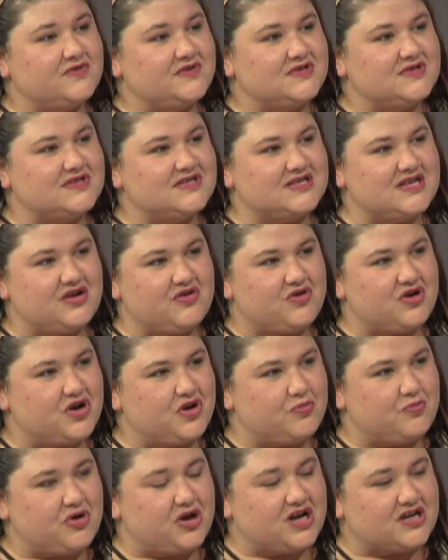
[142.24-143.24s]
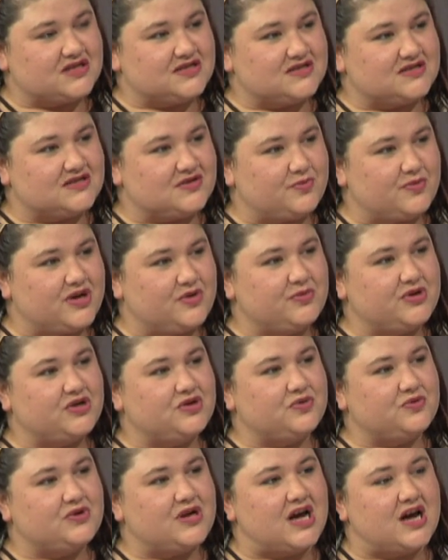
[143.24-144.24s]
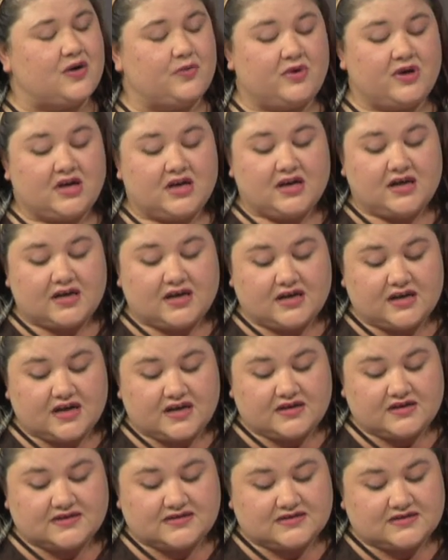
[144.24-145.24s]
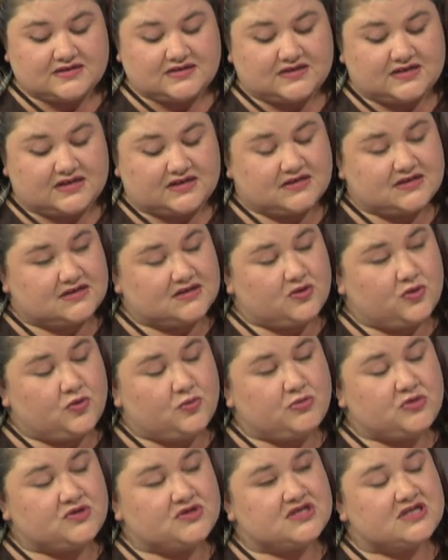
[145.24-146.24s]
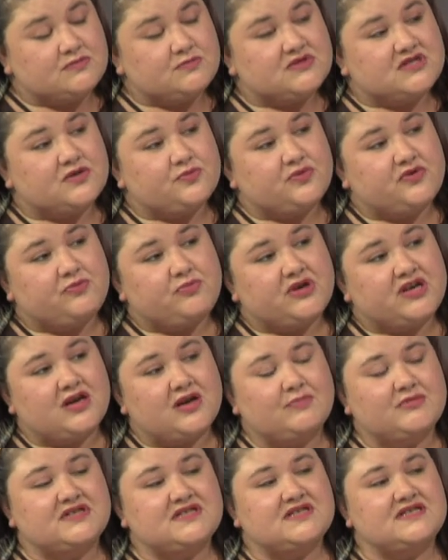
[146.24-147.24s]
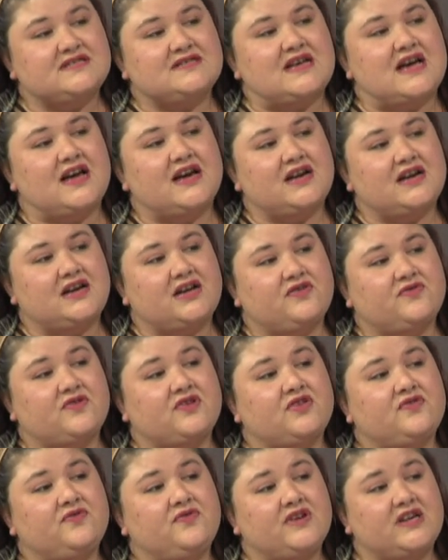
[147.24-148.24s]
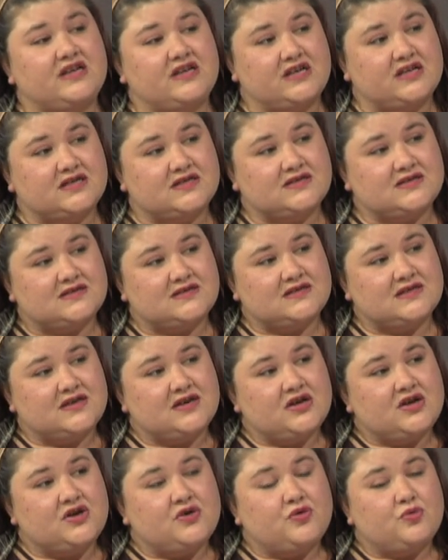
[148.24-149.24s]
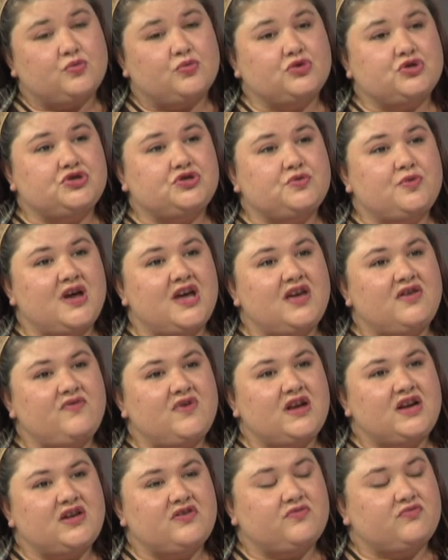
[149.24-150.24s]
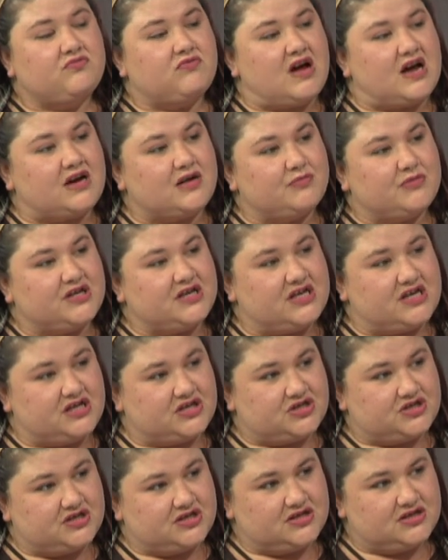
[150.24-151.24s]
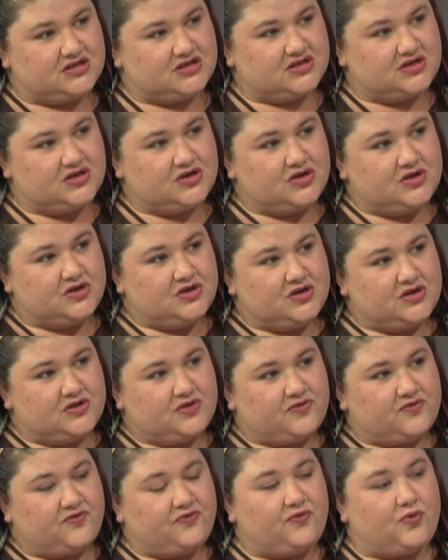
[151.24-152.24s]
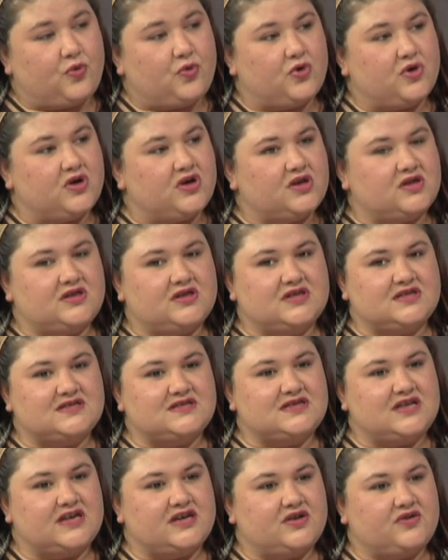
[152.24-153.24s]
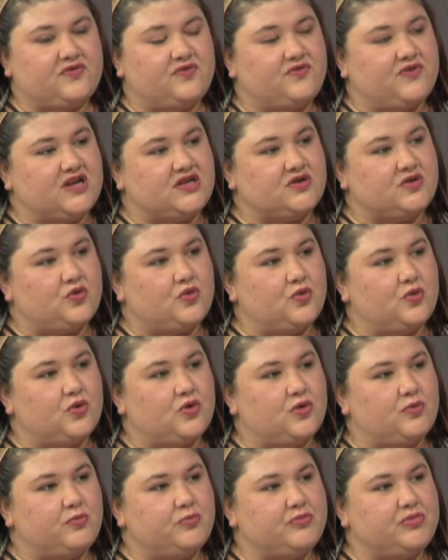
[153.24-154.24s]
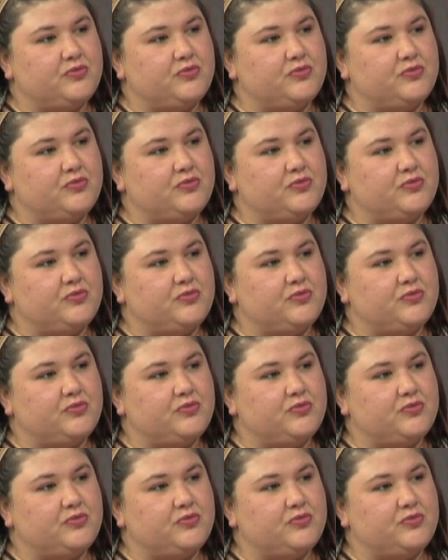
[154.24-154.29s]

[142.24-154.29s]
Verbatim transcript: cereal boxes the way we do now and other such things. It almost seems that we've become a society of convenience. Would you have any recommendations for the state or fed or